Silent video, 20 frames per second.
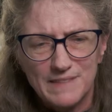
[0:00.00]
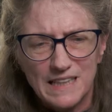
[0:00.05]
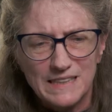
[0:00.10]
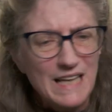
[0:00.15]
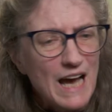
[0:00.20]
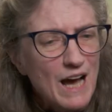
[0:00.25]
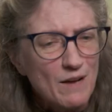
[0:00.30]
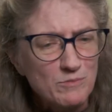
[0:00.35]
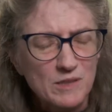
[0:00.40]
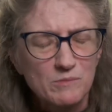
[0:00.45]

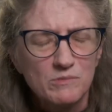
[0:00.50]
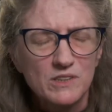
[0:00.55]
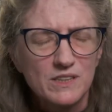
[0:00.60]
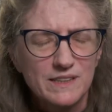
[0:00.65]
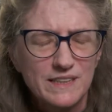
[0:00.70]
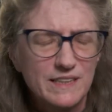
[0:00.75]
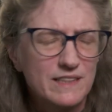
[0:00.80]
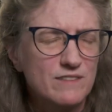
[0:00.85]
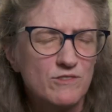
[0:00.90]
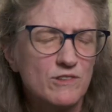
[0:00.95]
adaptable
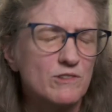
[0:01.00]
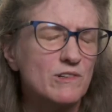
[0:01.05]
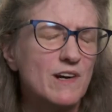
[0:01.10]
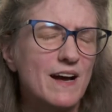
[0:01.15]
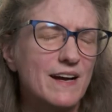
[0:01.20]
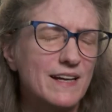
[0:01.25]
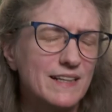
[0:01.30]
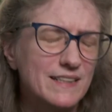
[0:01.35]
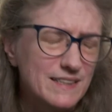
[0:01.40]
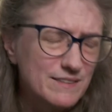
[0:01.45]
in a
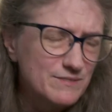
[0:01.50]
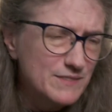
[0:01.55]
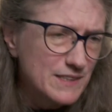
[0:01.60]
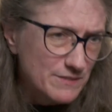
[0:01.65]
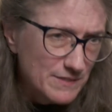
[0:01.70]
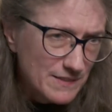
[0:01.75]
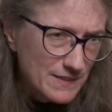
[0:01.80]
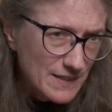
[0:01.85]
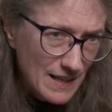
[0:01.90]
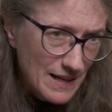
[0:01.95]
variety of
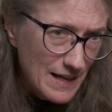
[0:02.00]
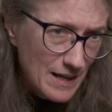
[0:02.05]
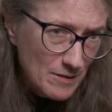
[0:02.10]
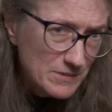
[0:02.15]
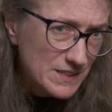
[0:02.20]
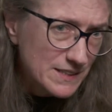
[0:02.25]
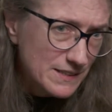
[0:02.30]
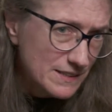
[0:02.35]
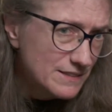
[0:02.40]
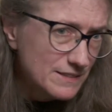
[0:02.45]
different
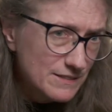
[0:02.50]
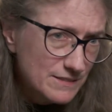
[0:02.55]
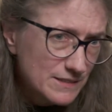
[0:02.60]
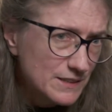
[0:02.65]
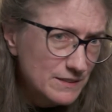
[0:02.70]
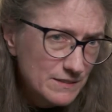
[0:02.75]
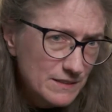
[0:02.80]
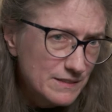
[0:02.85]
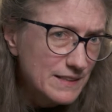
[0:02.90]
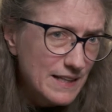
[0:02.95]
labs.
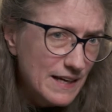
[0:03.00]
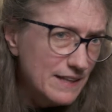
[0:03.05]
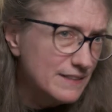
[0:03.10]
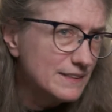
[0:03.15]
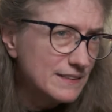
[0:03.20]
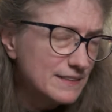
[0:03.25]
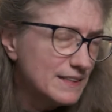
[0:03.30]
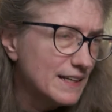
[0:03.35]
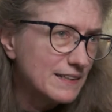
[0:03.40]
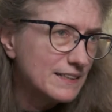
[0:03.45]

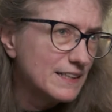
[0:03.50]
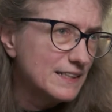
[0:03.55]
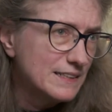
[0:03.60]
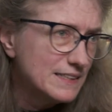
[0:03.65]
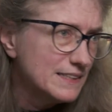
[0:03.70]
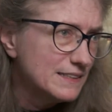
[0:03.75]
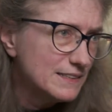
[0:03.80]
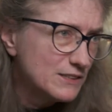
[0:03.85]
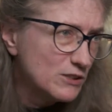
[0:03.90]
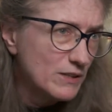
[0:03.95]

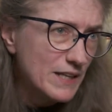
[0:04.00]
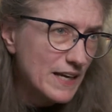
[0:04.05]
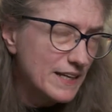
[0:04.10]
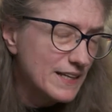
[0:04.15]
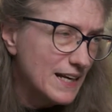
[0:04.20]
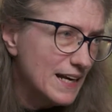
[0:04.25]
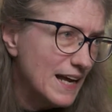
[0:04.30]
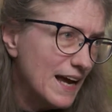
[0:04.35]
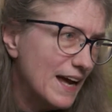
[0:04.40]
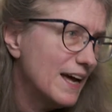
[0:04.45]
So they
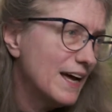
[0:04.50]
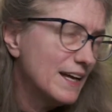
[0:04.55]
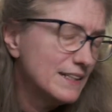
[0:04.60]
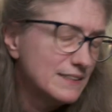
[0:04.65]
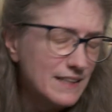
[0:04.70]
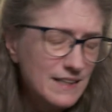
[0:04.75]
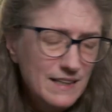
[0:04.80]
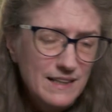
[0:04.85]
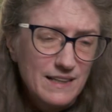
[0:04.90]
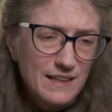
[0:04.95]
can add
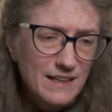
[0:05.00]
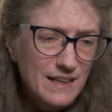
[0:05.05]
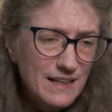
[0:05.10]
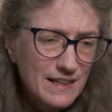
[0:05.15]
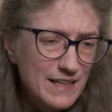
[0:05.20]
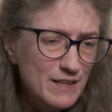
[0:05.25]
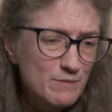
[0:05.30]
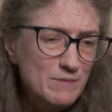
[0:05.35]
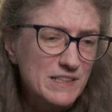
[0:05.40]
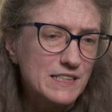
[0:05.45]

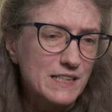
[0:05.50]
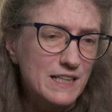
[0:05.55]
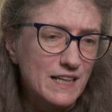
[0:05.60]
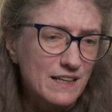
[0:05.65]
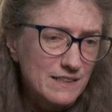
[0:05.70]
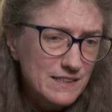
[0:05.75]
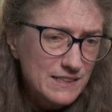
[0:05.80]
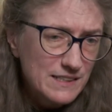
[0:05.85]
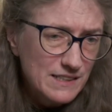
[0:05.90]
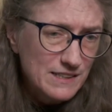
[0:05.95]
image
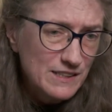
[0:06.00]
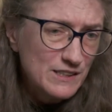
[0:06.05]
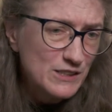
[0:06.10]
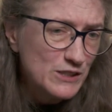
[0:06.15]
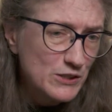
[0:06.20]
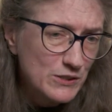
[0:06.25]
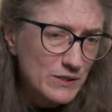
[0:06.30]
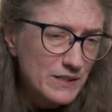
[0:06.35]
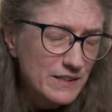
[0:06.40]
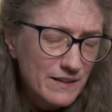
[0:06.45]
analysis
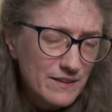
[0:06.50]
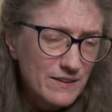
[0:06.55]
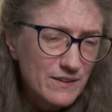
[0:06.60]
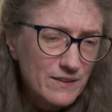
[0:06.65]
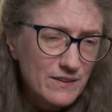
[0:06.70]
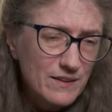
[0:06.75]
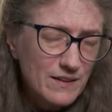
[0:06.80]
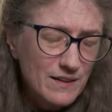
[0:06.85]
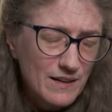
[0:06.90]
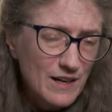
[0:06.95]
to
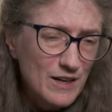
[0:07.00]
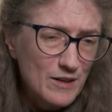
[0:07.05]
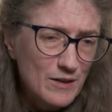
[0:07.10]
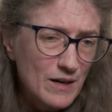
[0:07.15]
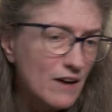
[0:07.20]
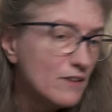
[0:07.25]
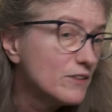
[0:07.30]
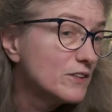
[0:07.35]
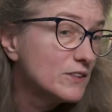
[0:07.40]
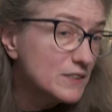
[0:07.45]
their
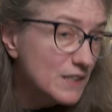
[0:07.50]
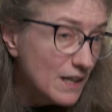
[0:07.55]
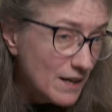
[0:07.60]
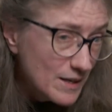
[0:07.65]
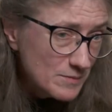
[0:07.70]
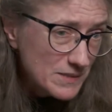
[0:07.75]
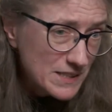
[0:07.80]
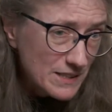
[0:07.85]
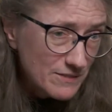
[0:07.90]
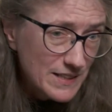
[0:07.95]
other
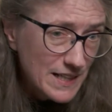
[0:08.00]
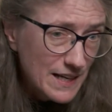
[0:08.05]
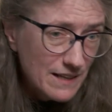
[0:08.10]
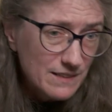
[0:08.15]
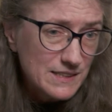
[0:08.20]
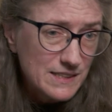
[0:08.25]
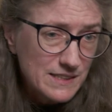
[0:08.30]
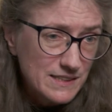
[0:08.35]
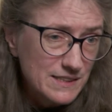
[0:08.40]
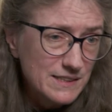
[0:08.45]
types of
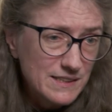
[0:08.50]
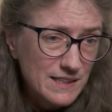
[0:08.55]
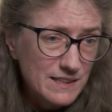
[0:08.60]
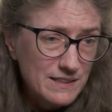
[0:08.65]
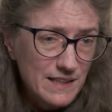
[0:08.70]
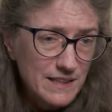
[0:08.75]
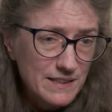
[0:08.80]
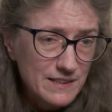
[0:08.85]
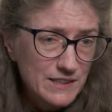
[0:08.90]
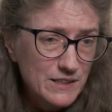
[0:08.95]
analyses that
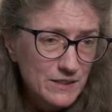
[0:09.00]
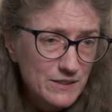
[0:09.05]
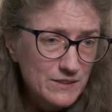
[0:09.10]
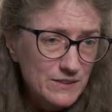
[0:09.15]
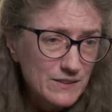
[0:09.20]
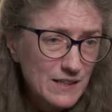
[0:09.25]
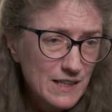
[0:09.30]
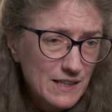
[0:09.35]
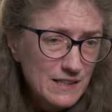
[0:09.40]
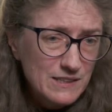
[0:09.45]
they
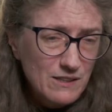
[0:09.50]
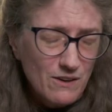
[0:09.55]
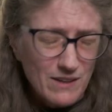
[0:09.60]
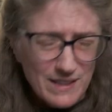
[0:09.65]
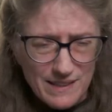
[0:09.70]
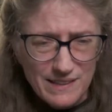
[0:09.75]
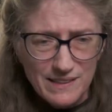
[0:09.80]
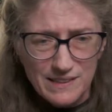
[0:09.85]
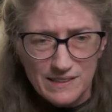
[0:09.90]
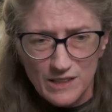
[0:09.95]
do. So I
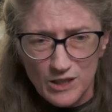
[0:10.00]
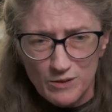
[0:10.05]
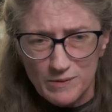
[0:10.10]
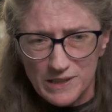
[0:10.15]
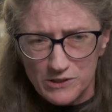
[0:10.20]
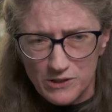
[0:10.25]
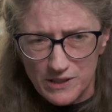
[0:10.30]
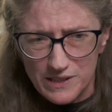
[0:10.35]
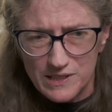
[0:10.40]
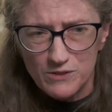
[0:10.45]
think it's going to be
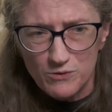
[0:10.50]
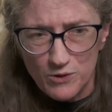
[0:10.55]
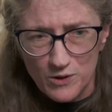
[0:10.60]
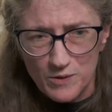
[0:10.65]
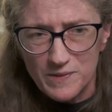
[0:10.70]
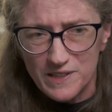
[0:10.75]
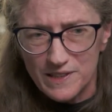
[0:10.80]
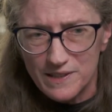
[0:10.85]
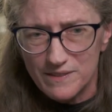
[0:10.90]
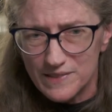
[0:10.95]

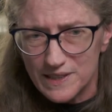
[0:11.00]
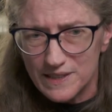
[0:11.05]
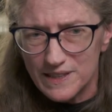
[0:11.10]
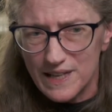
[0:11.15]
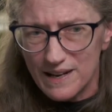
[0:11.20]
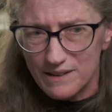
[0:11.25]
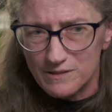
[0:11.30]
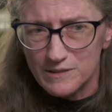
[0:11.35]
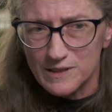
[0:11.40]
transformative in that